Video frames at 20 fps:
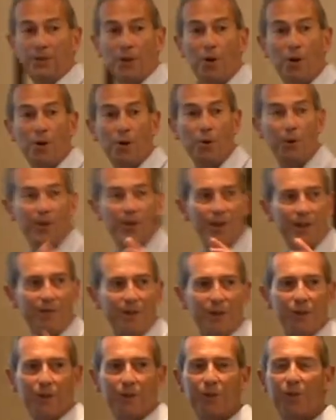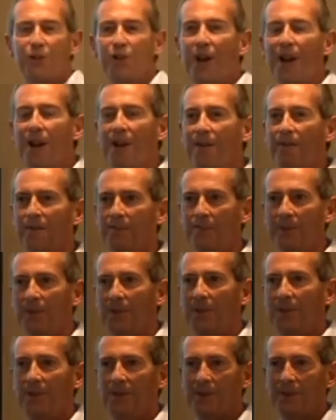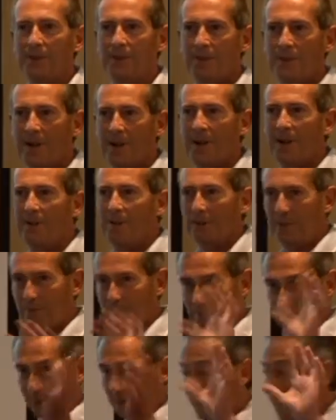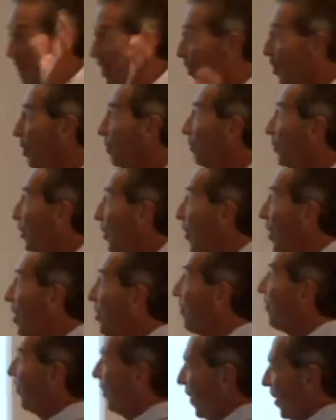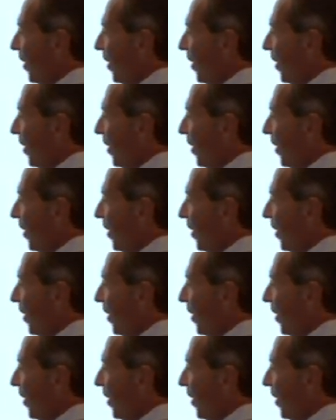stock or the individual share. Okay, slight hiccup, sorry.